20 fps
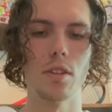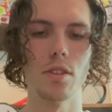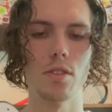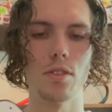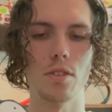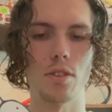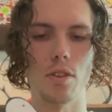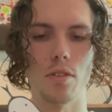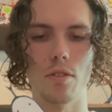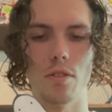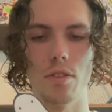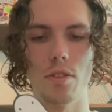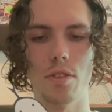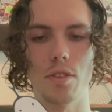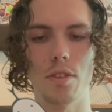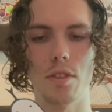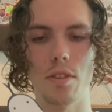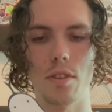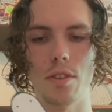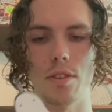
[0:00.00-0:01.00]
So
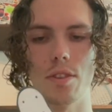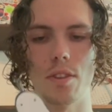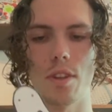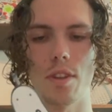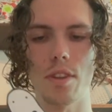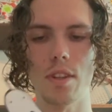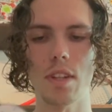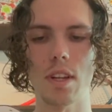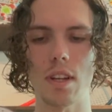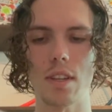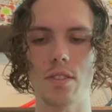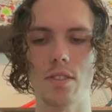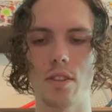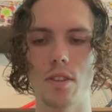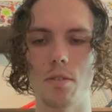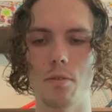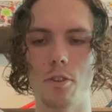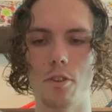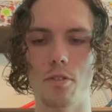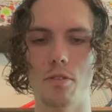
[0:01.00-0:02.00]
the thing that's
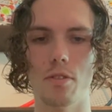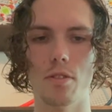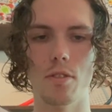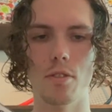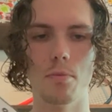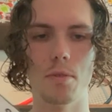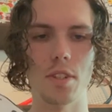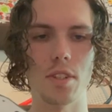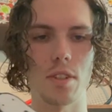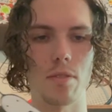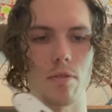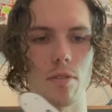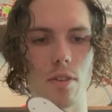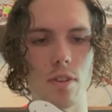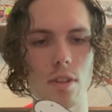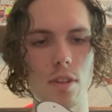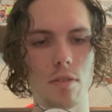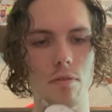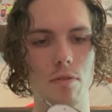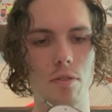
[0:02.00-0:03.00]
going to go a little bit
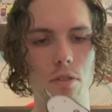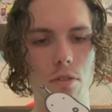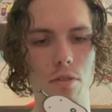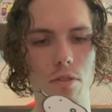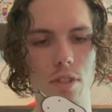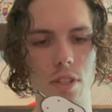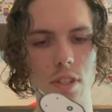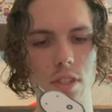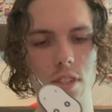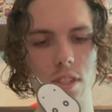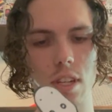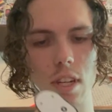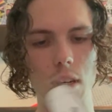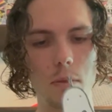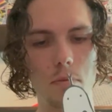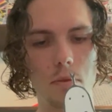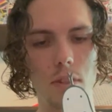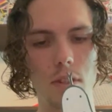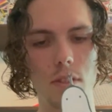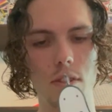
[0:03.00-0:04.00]
differently if you're using
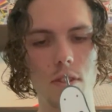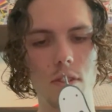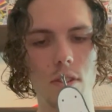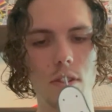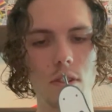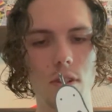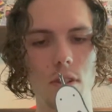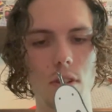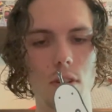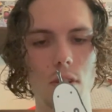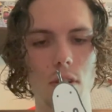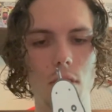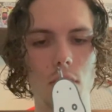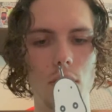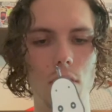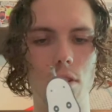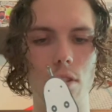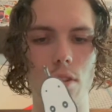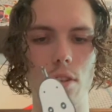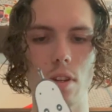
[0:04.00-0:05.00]
tape is
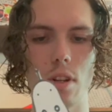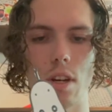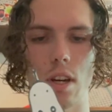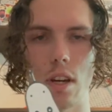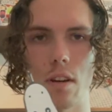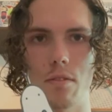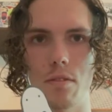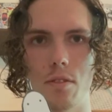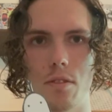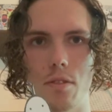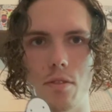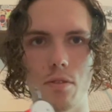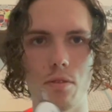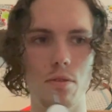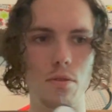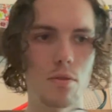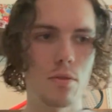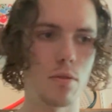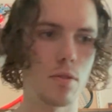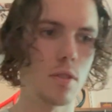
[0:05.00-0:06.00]
you're going to have to,
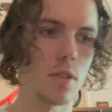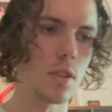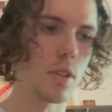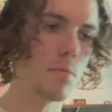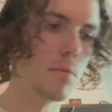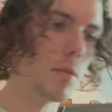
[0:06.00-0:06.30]
let me